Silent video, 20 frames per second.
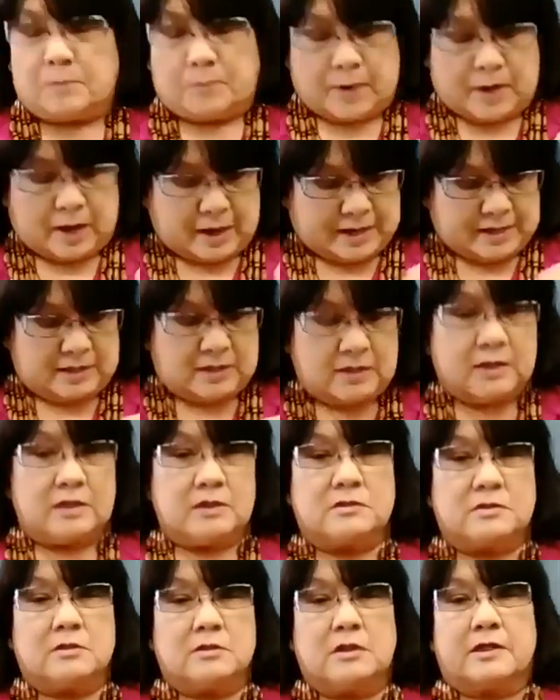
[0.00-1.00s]
pine
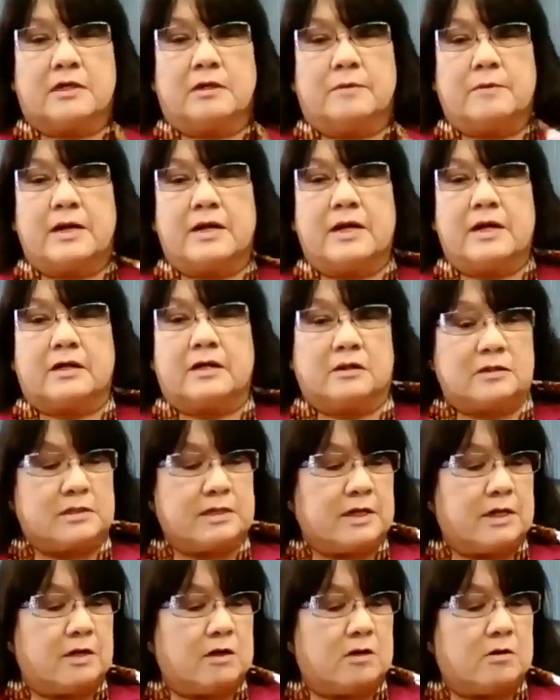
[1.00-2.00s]
nuts, like in my necklace
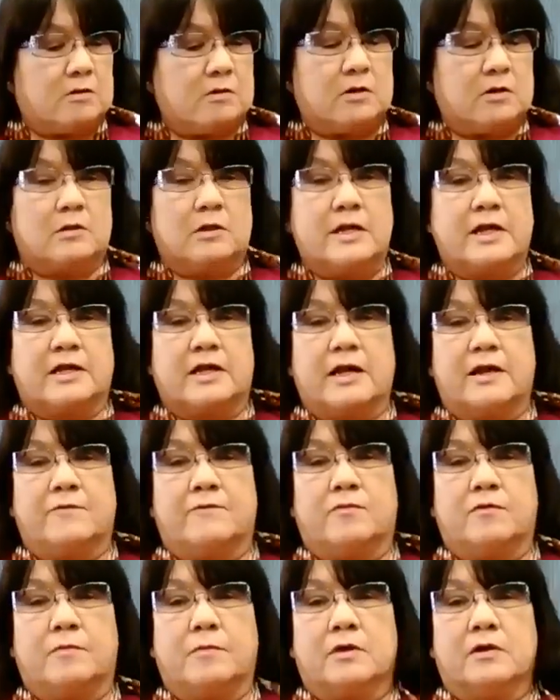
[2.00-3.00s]
here, they
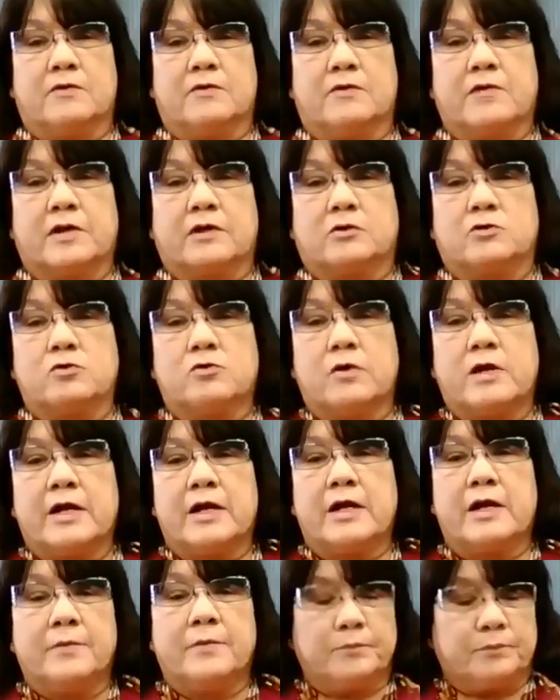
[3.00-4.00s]
came from a living
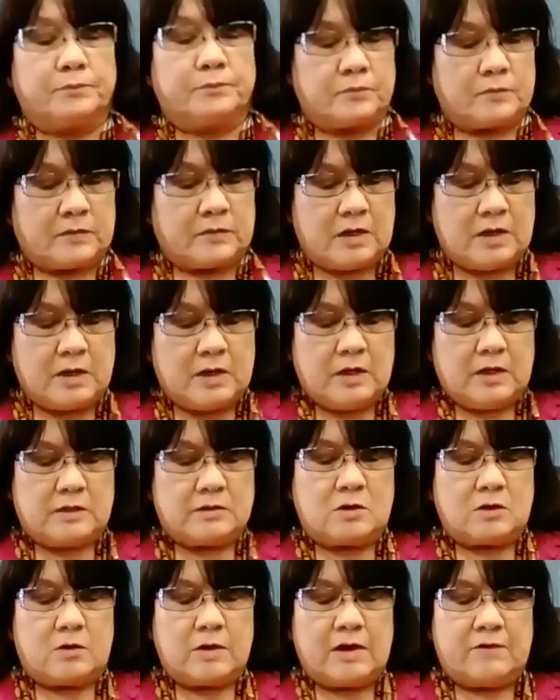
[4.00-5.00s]
tree.
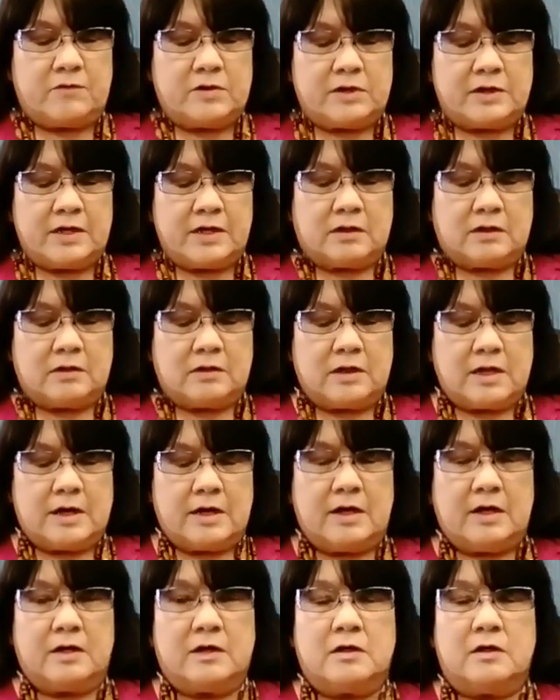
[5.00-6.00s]
So everything
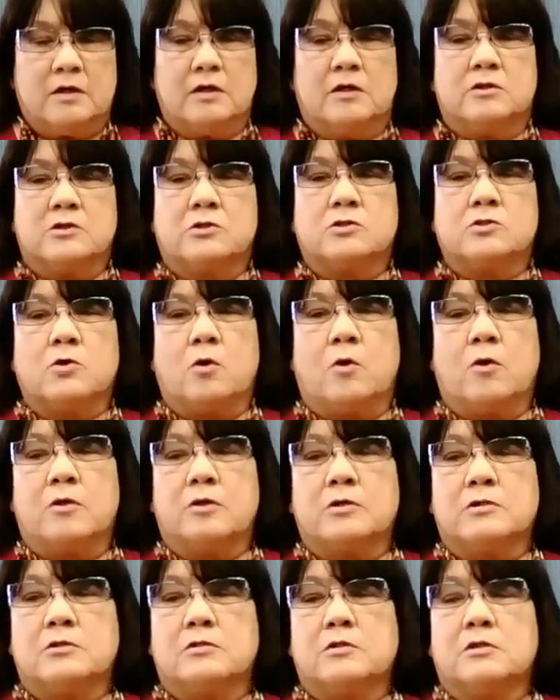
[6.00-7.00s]
had a
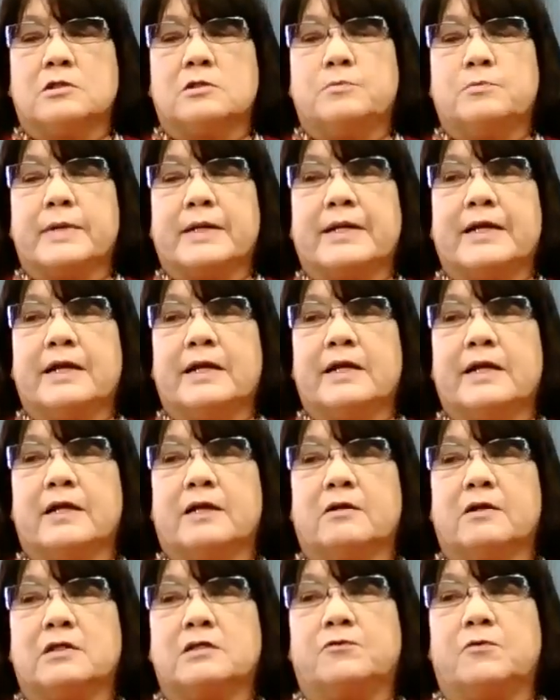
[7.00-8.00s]
source, its
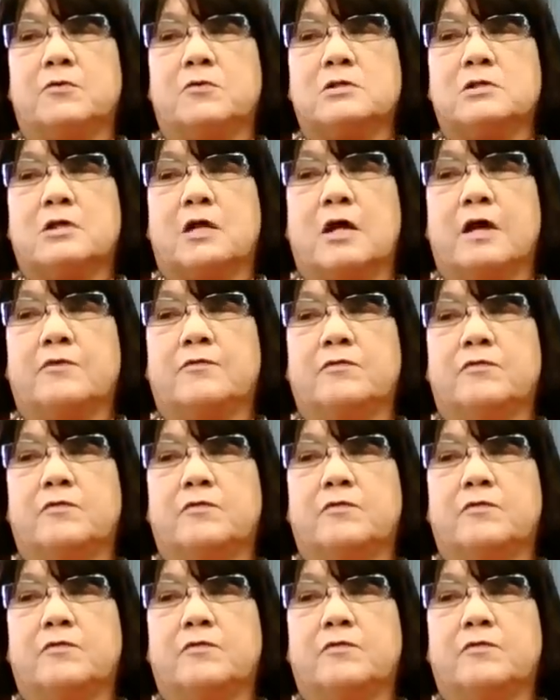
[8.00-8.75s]
beginning, its first life